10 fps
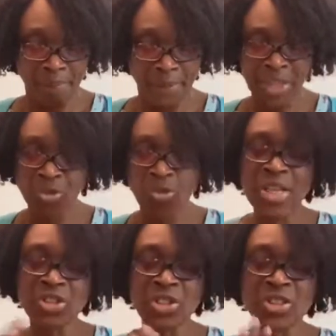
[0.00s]
it's
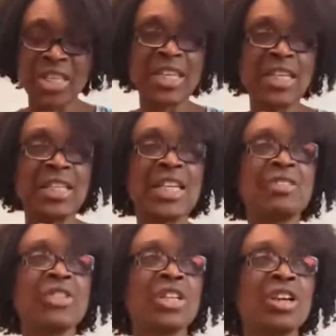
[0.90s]
really just thinking
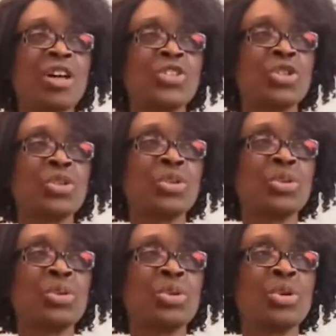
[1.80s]
in regard
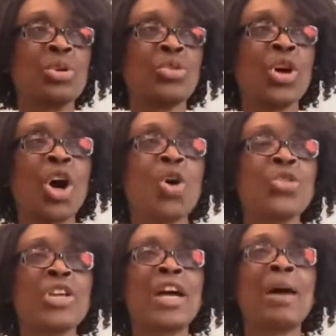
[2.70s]
to the
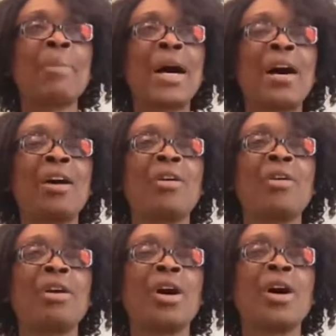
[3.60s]
whole thing
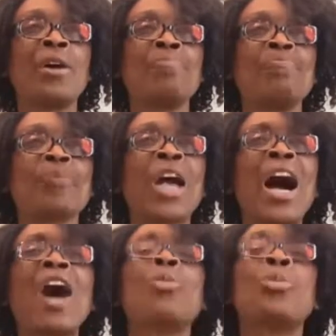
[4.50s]
about
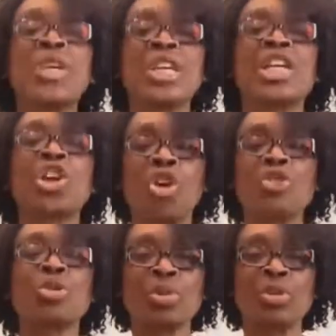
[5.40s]
how we can
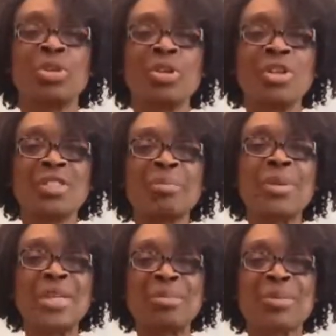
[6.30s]
contribute to
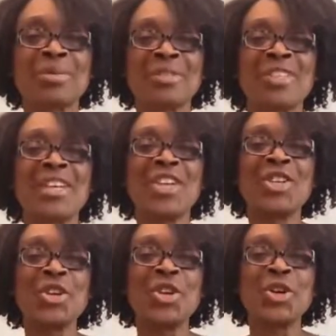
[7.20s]
people's,
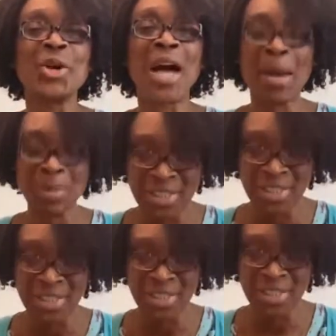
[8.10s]
you know, happiness
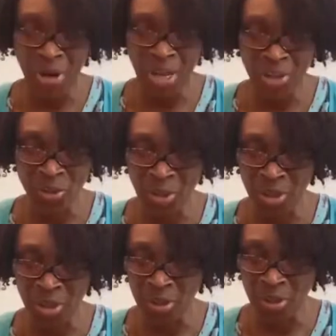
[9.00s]
in some way as
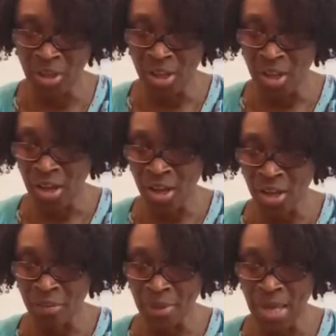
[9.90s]
well.
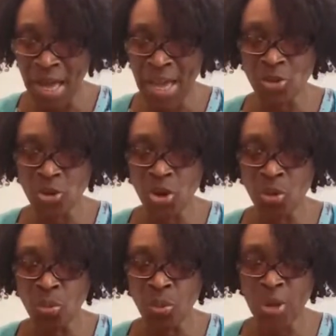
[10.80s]
And, you know,
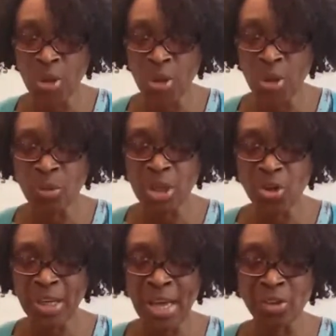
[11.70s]
when we look
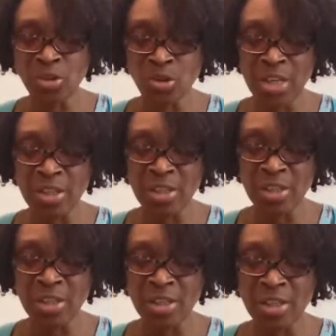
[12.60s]
at greatness,
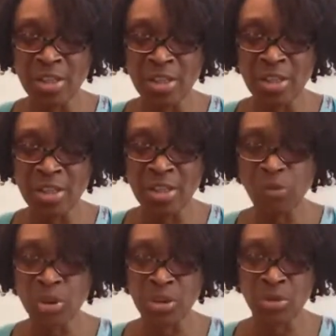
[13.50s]
Mark
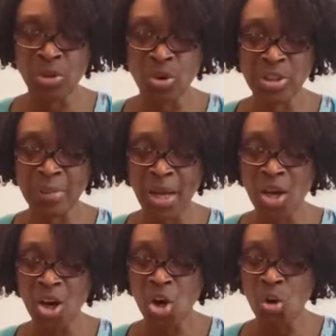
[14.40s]
10:43 talks about
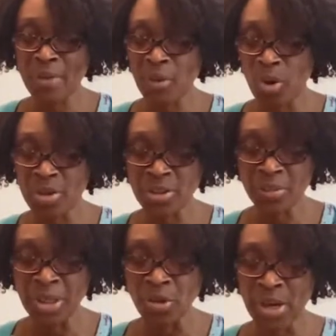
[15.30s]
whoever wants to be
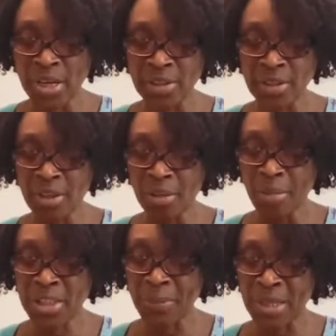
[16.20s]
great
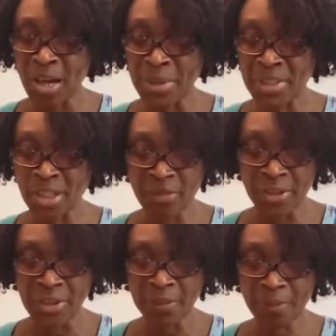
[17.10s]
must become a
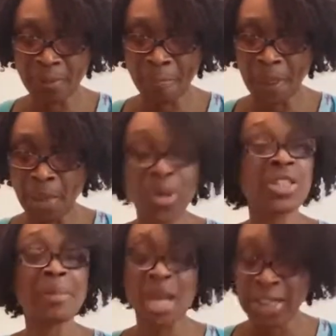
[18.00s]
servant.
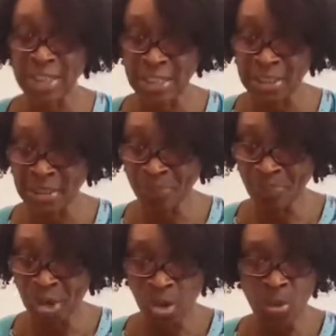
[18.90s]
Bottom line is
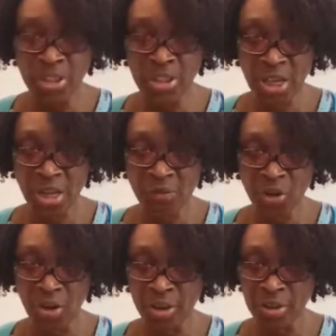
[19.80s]
we serve
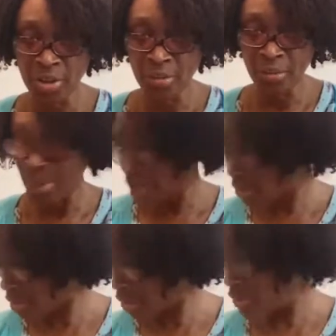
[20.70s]
God by
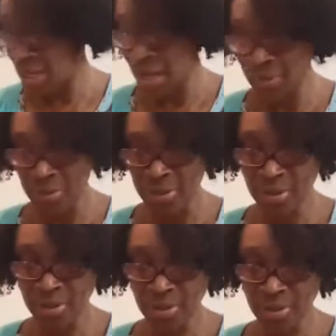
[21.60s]
serving
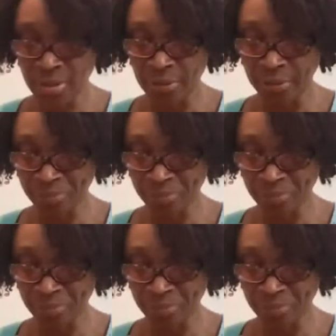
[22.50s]
others.